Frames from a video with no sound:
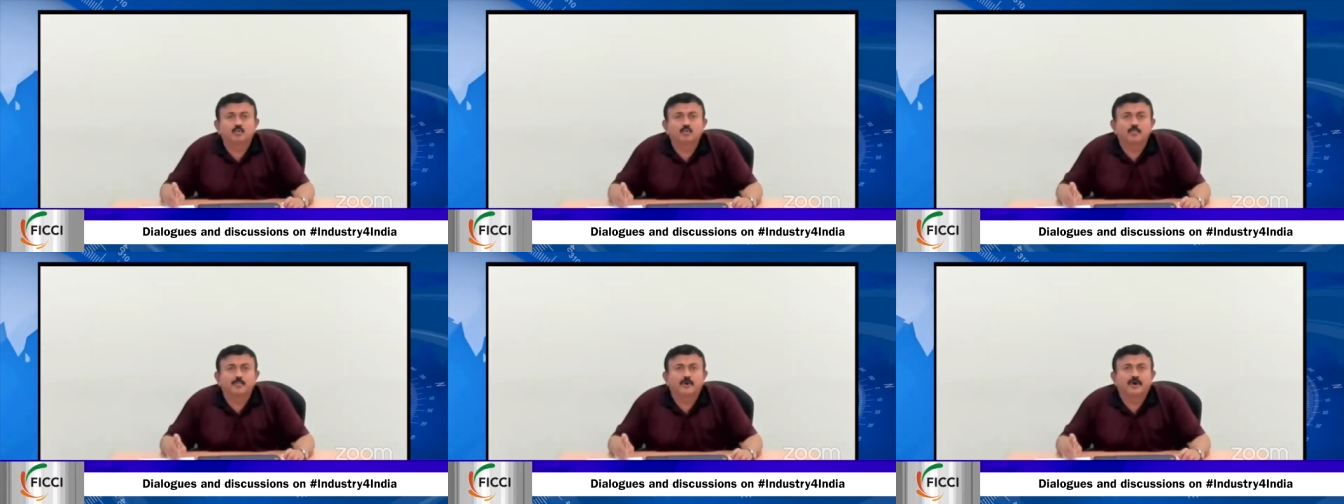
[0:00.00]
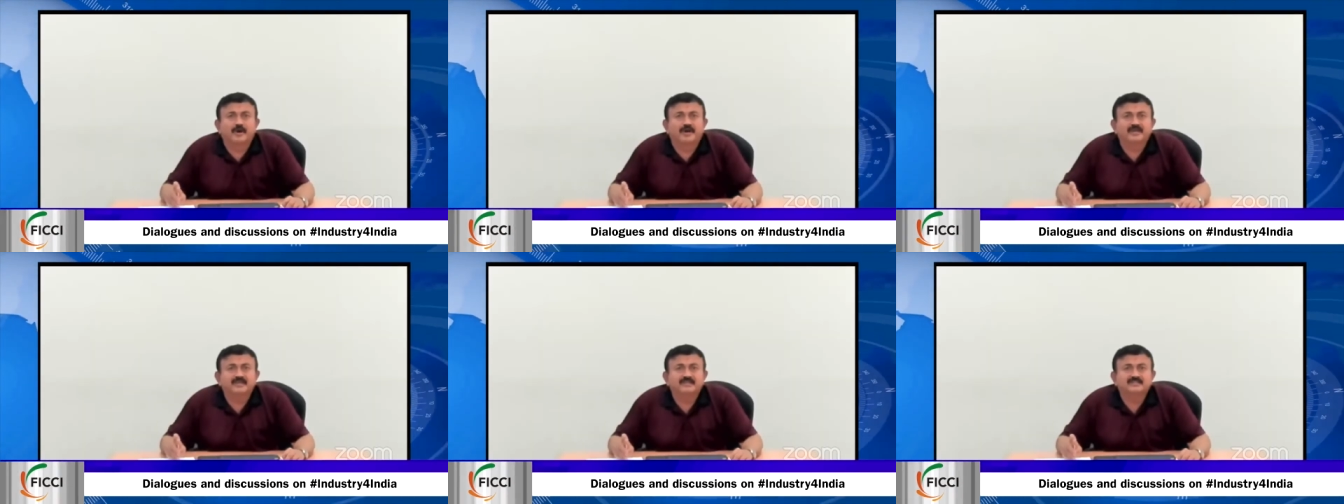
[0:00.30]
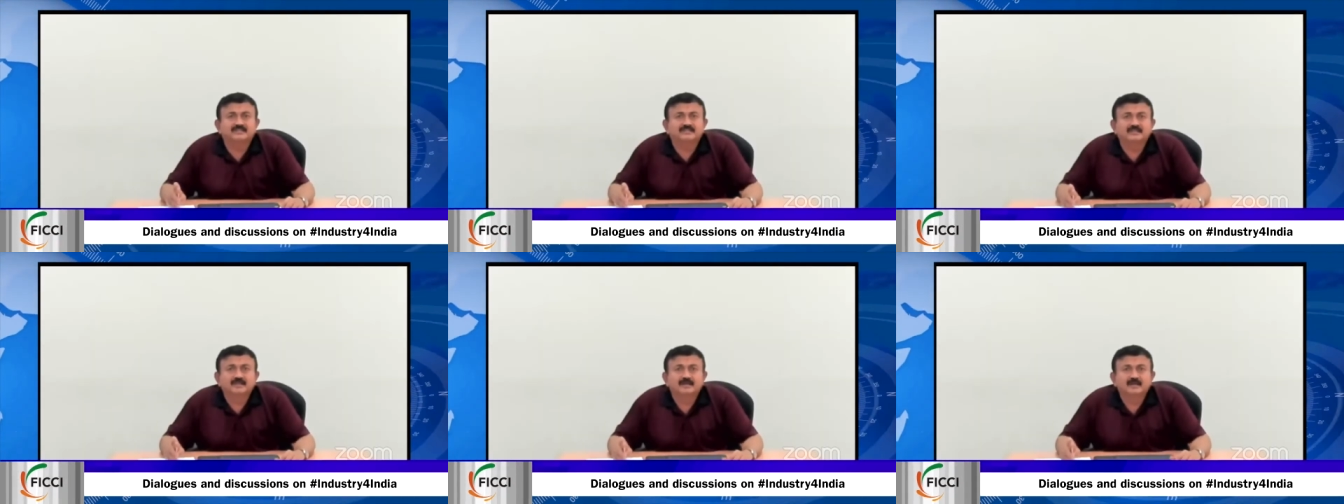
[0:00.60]
are two
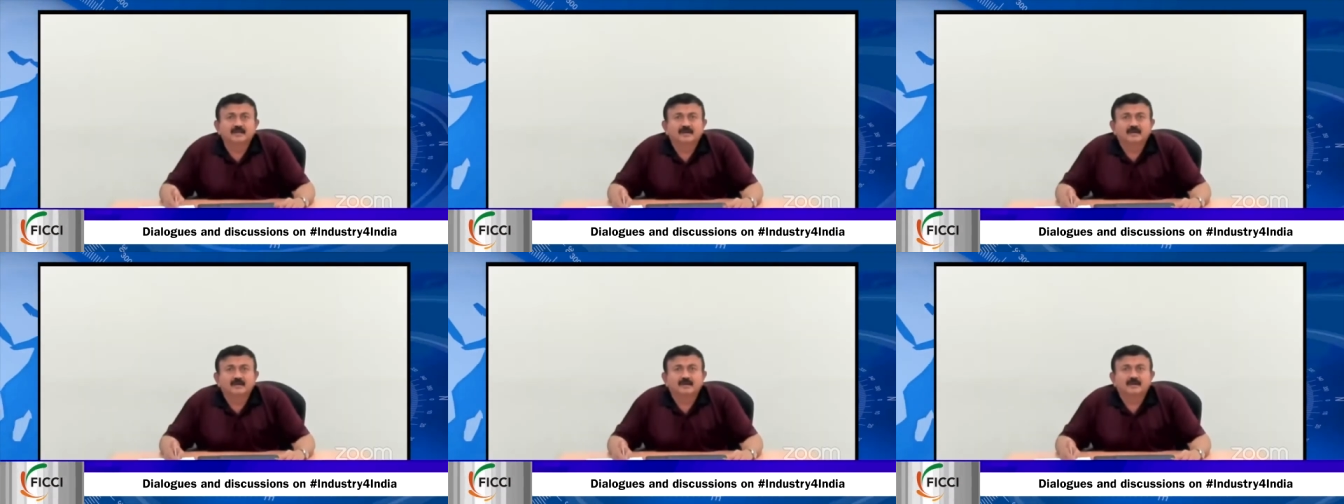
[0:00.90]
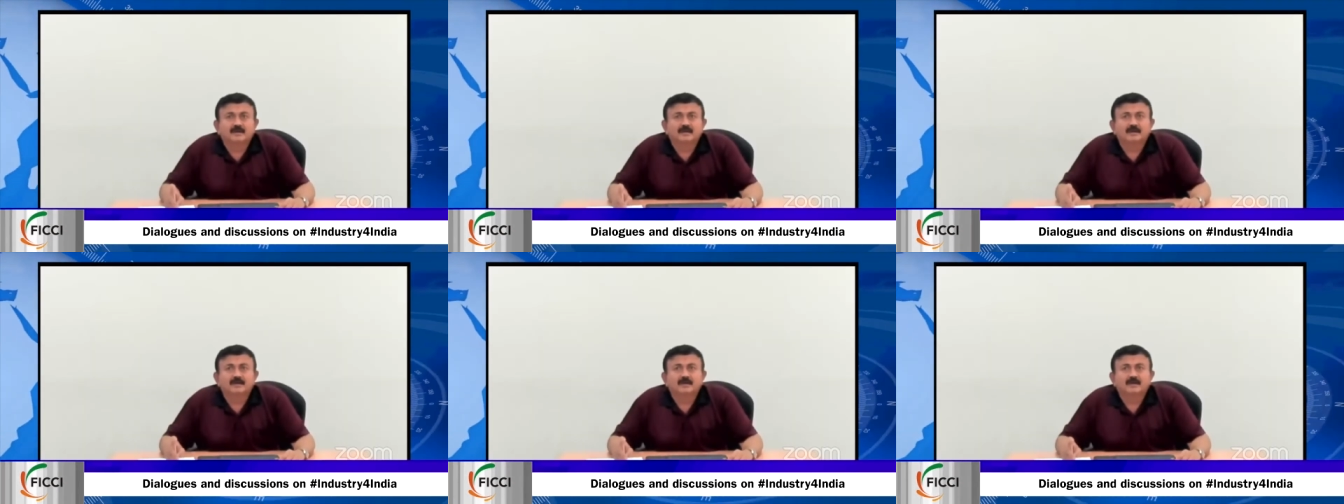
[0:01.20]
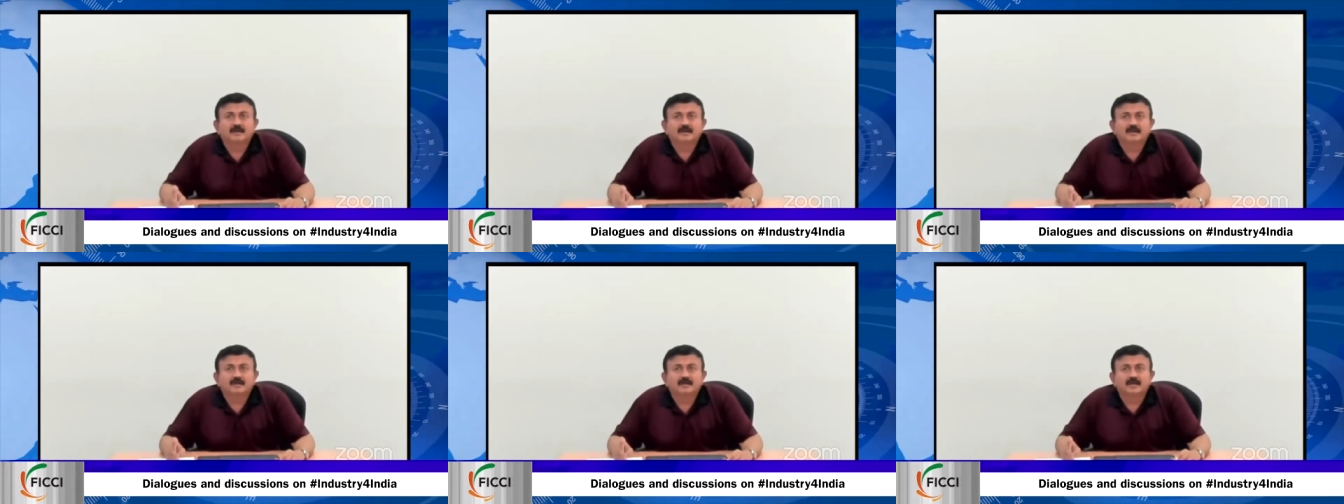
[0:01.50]
points.
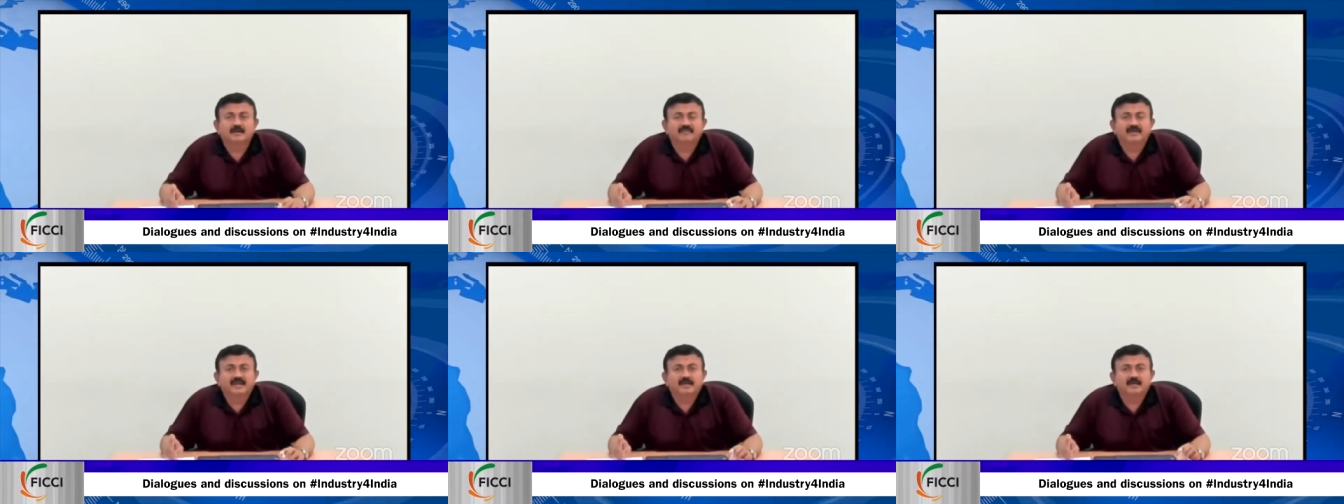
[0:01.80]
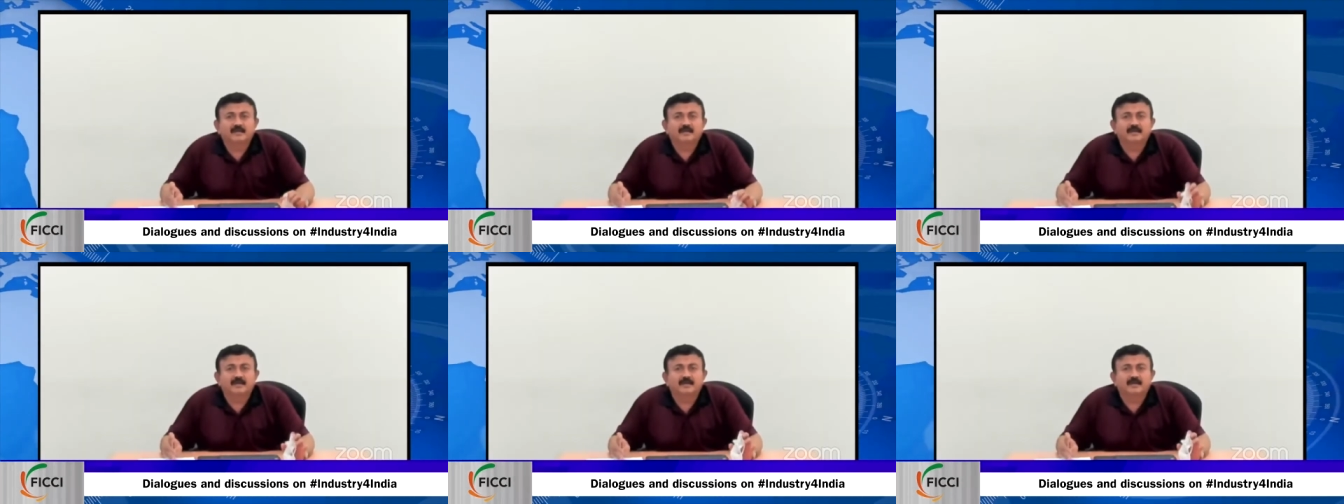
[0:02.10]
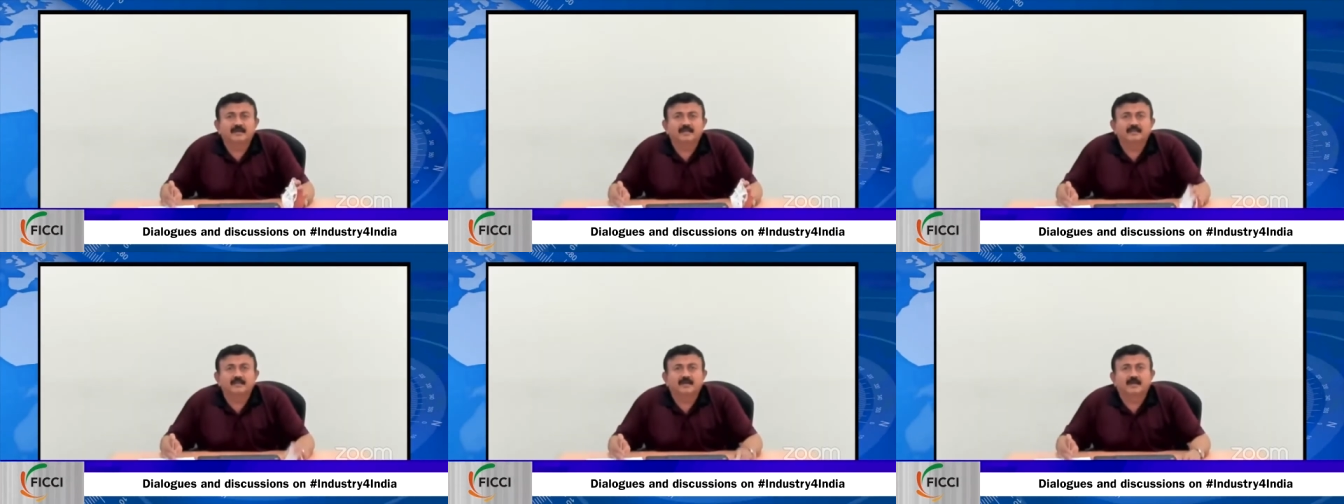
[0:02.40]
Yeah, very
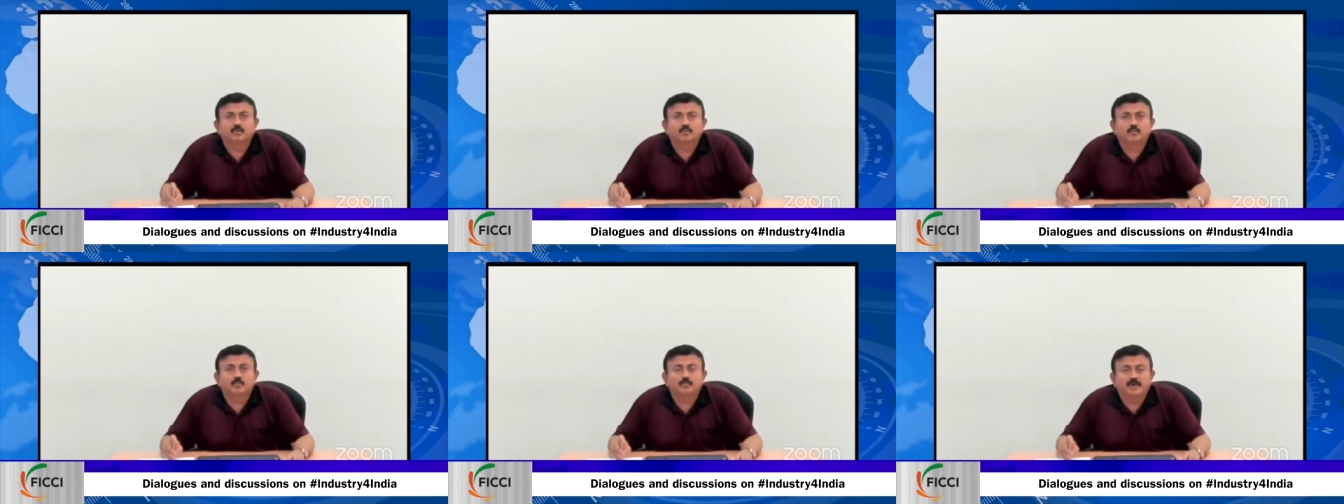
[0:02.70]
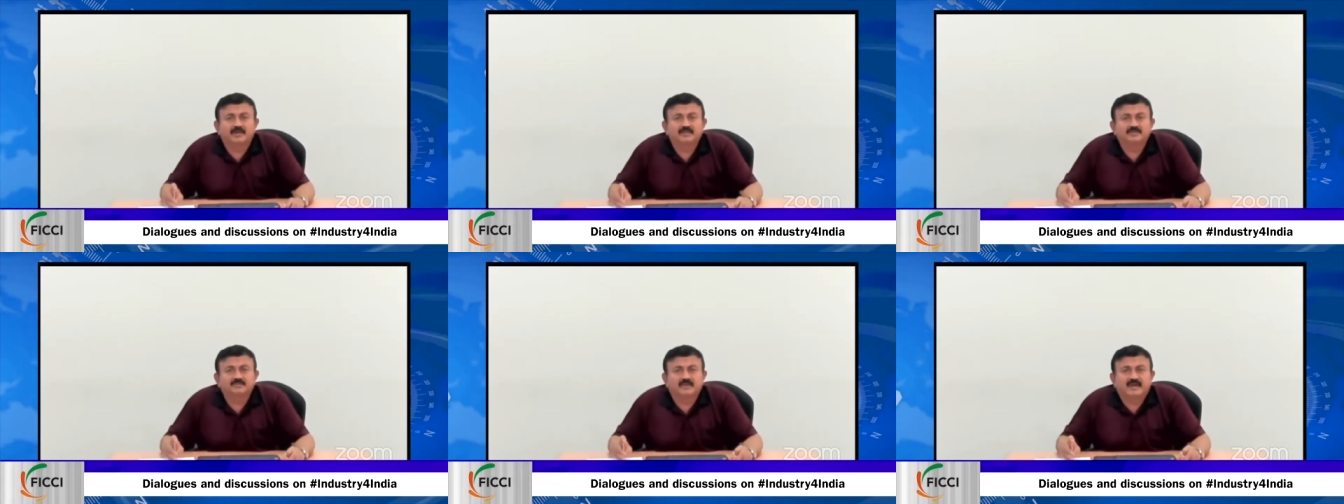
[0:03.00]
clearly, there are two points.